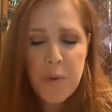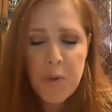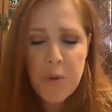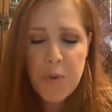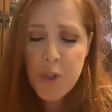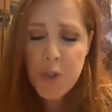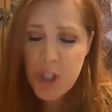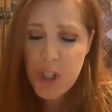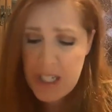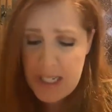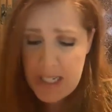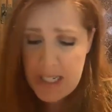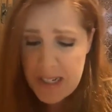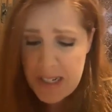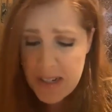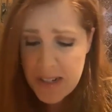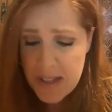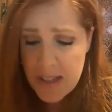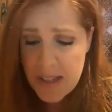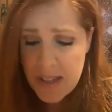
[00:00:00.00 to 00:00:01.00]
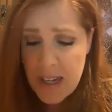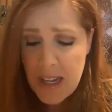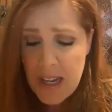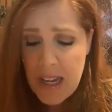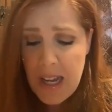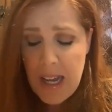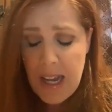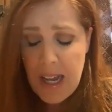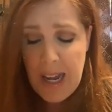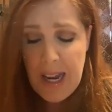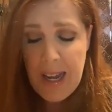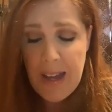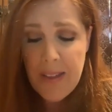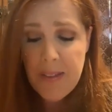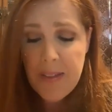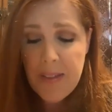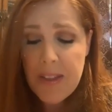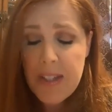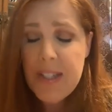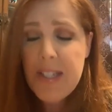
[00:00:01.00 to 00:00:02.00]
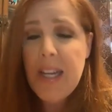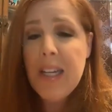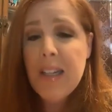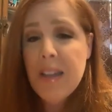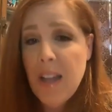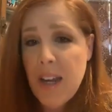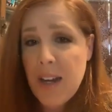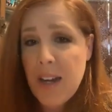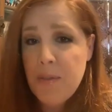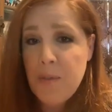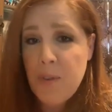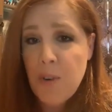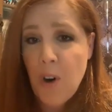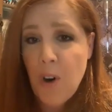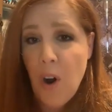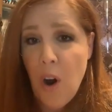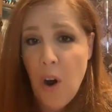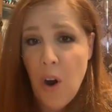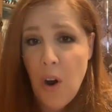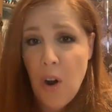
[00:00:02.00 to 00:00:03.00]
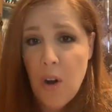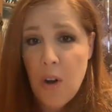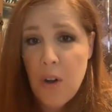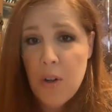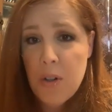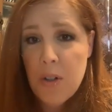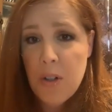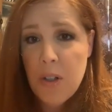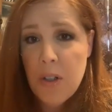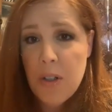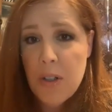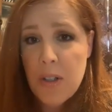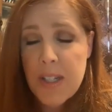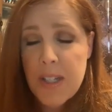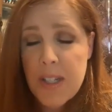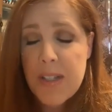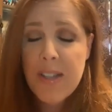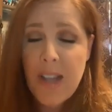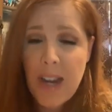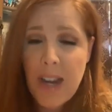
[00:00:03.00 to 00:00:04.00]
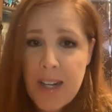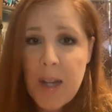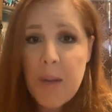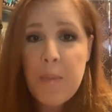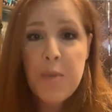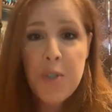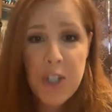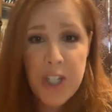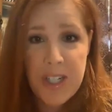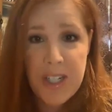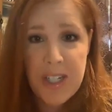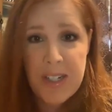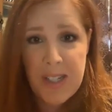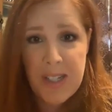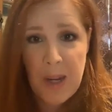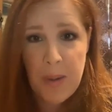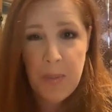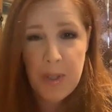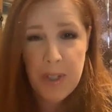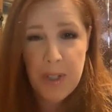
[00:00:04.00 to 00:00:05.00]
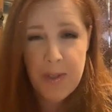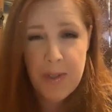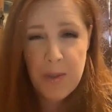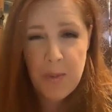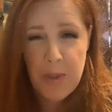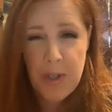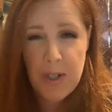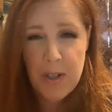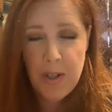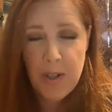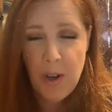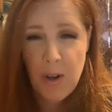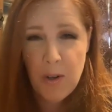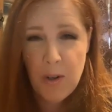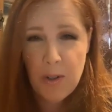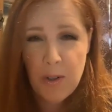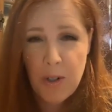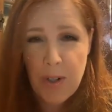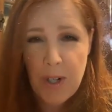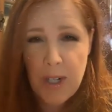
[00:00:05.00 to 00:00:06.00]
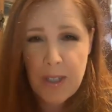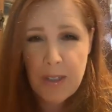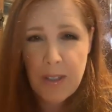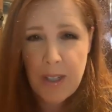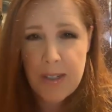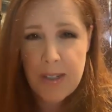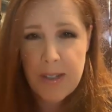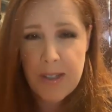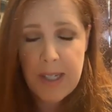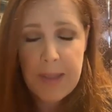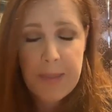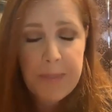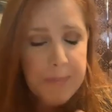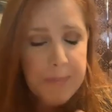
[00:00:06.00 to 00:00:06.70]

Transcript: Genius. And the deadline for all, it's Sign Up Genius, I believe is what it's called. Correct, Leslie?